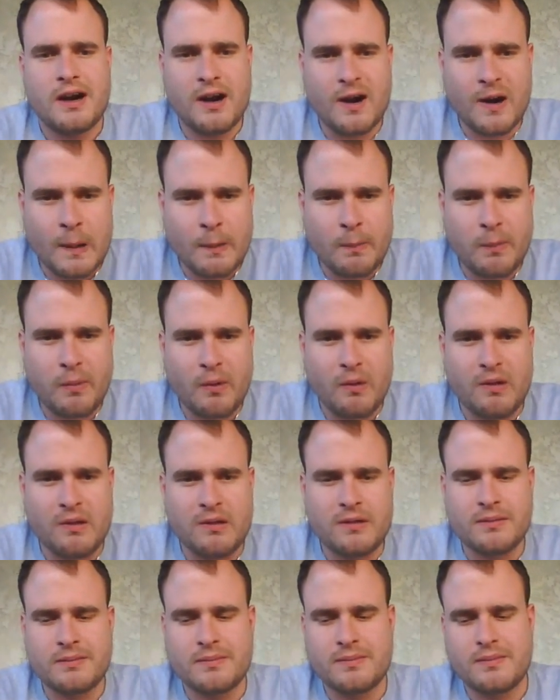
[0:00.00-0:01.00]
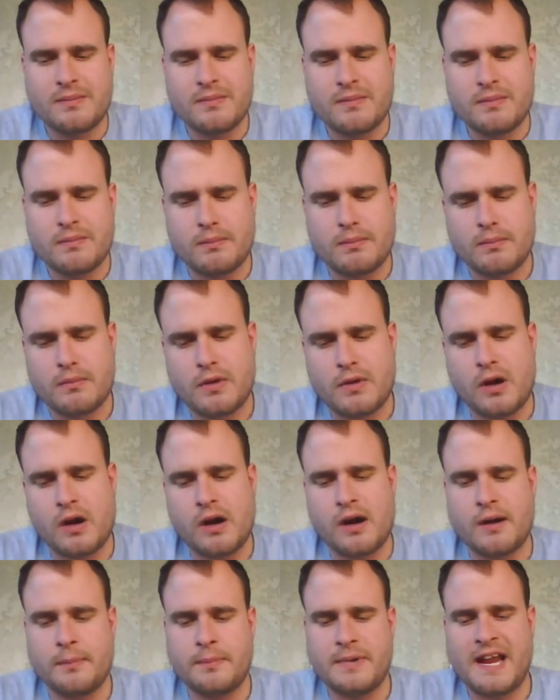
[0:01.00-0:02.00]
herbal,
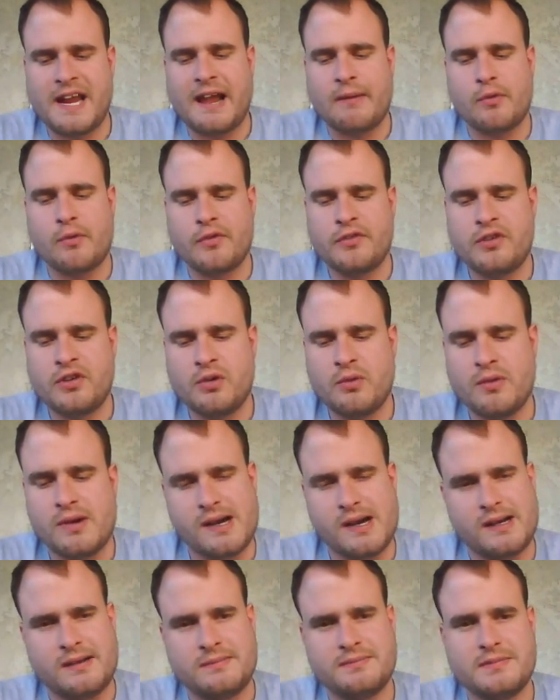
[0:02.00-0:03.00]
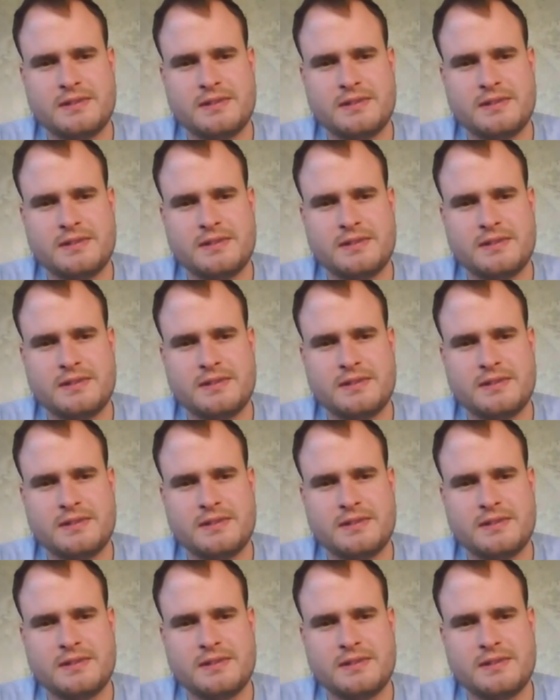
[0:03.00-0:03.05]
or be able to uh,